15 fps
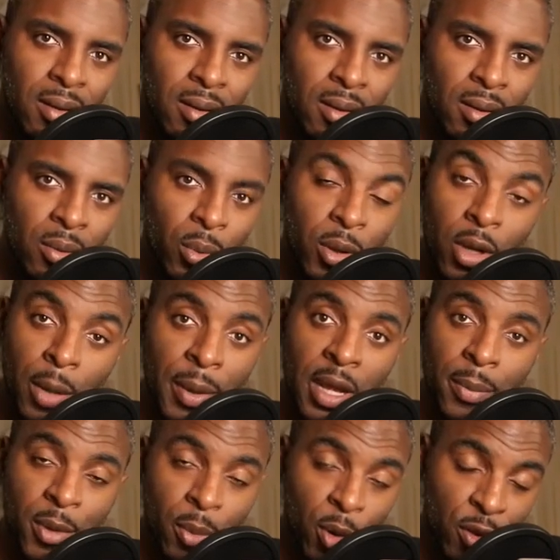We're going to pick up
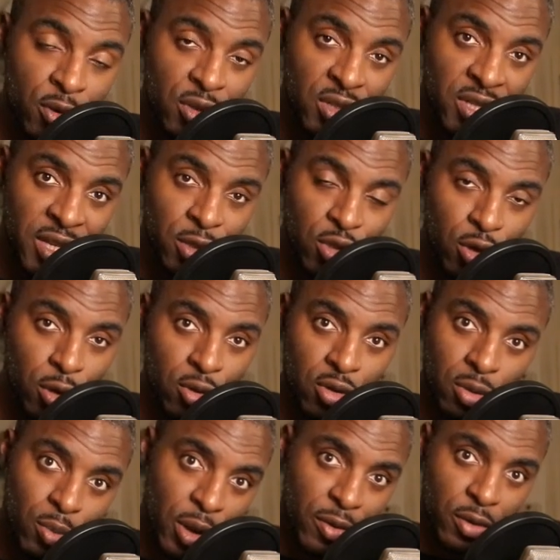your brothers and sister. 2
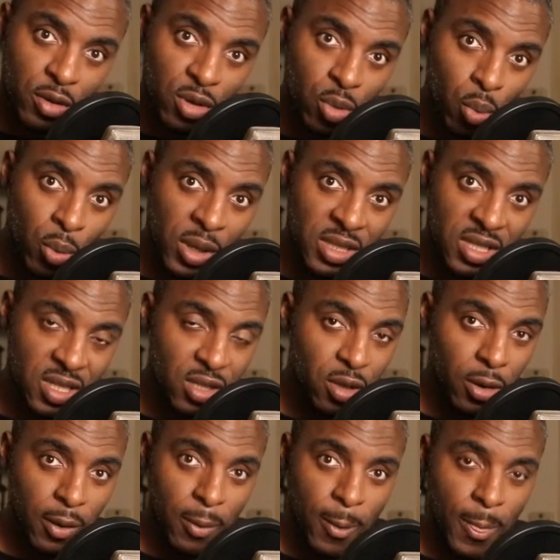brothers, 1 sister,
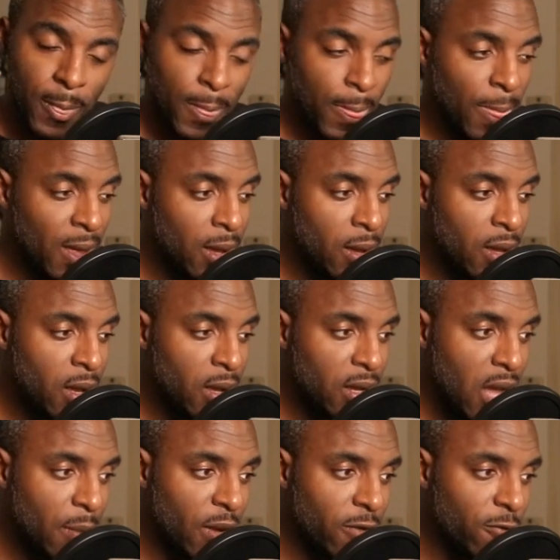
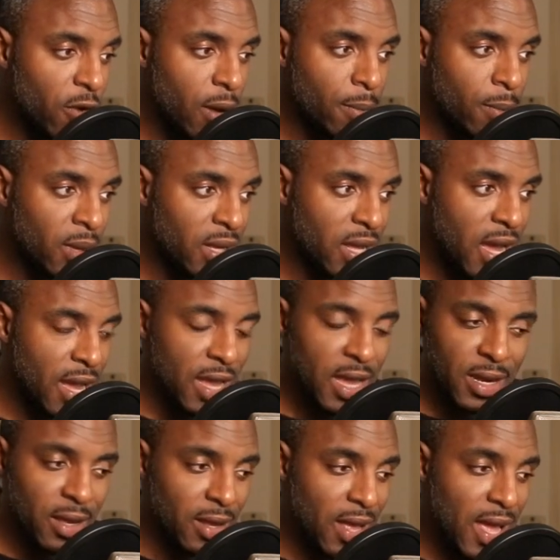coming from
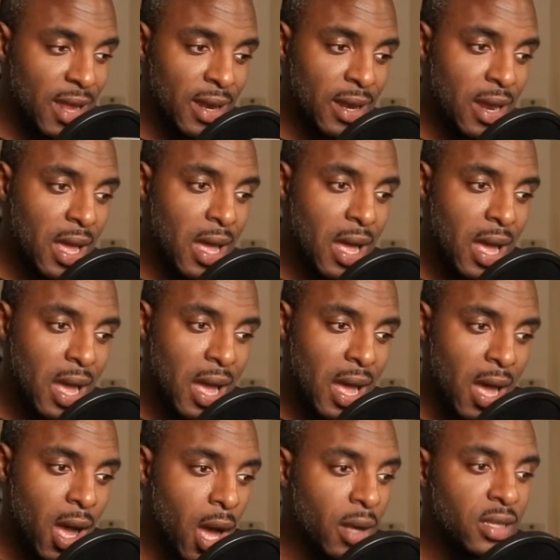Guyana. And
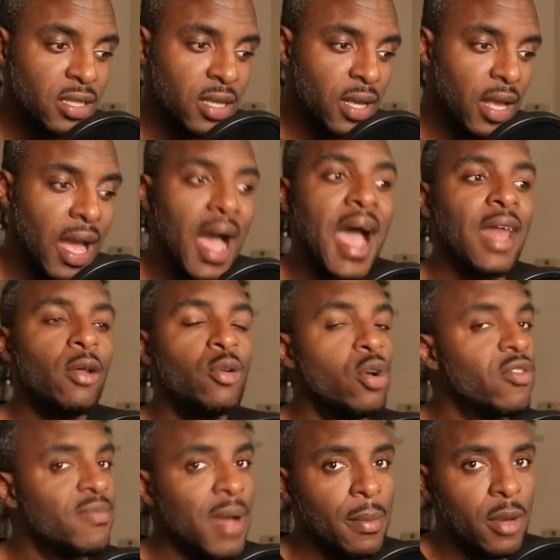honestly, I don't know if
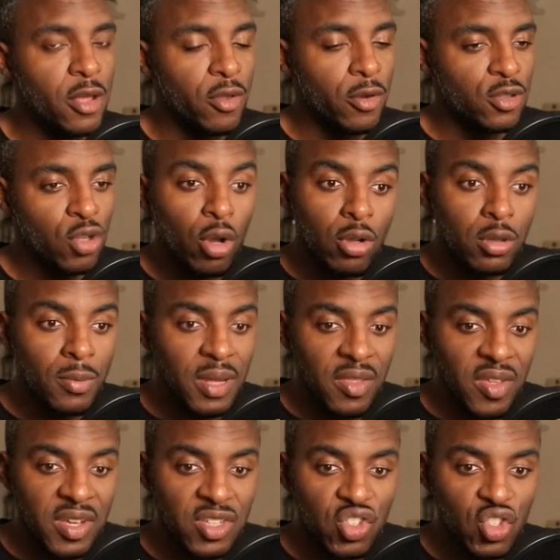my mother told me
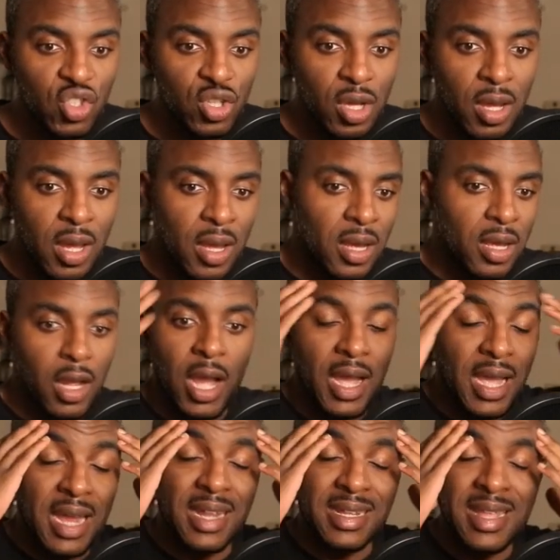this. You know, I got
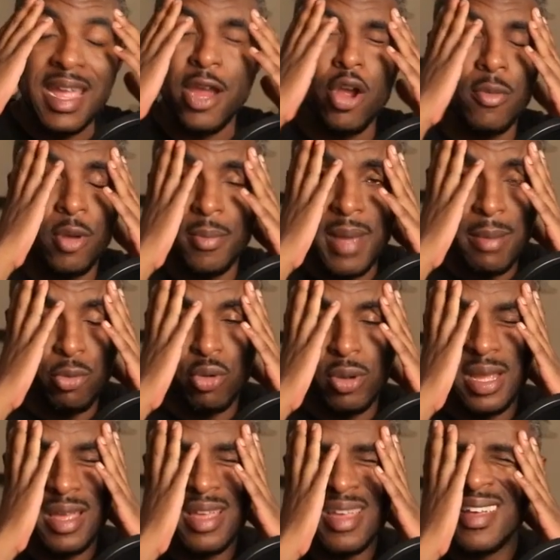a terrible memory.
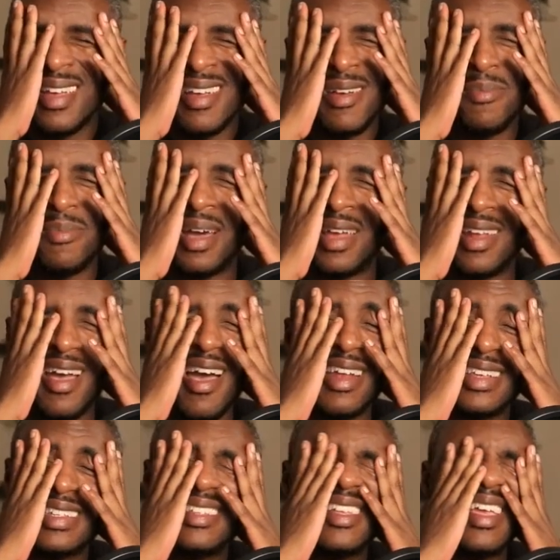But
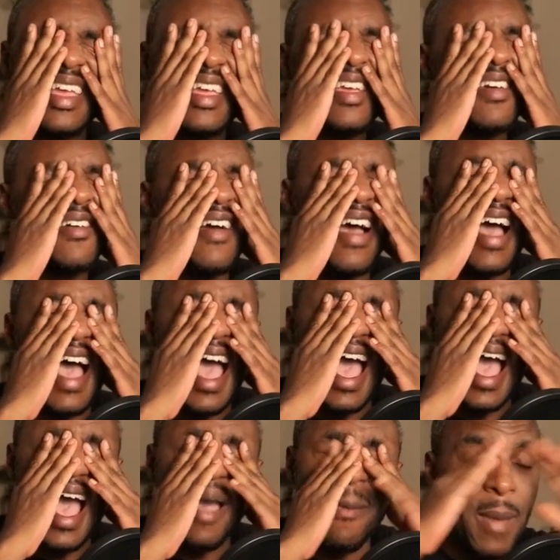honestly,
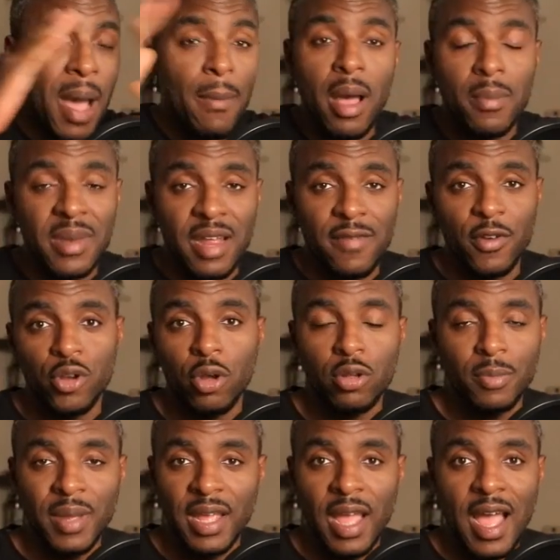my mom never told
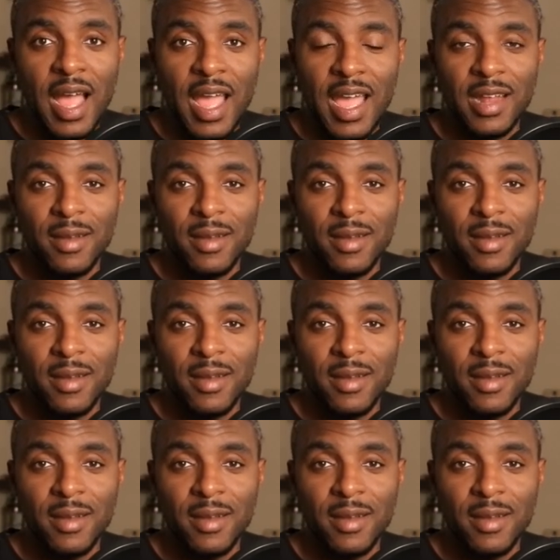me I had